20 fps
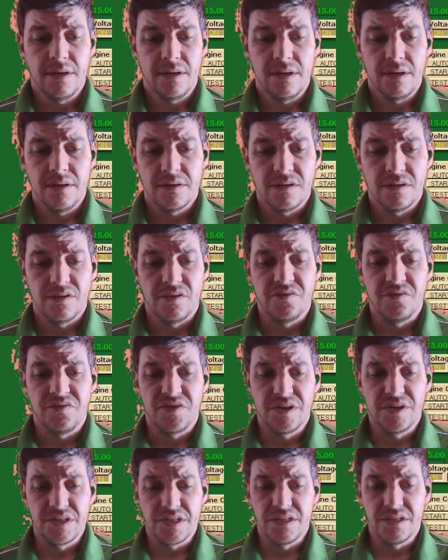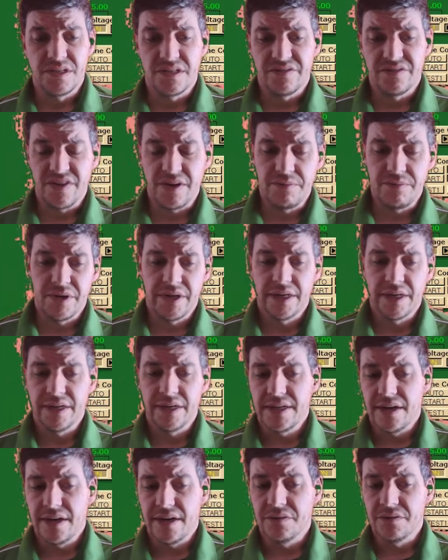So, for instance, if I bring it
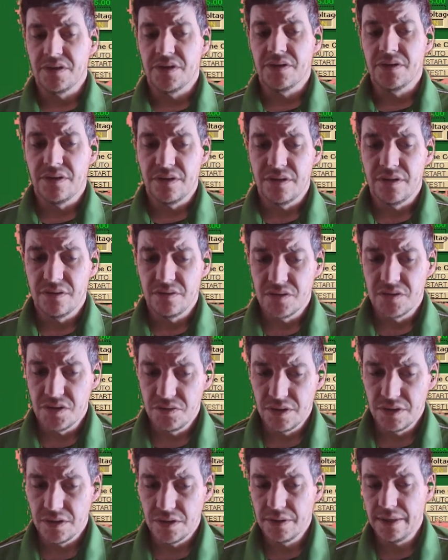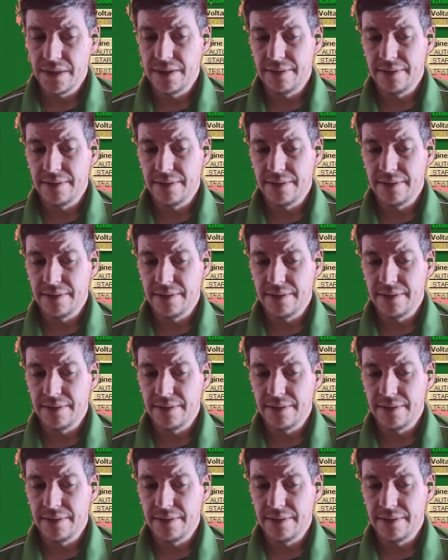down too low,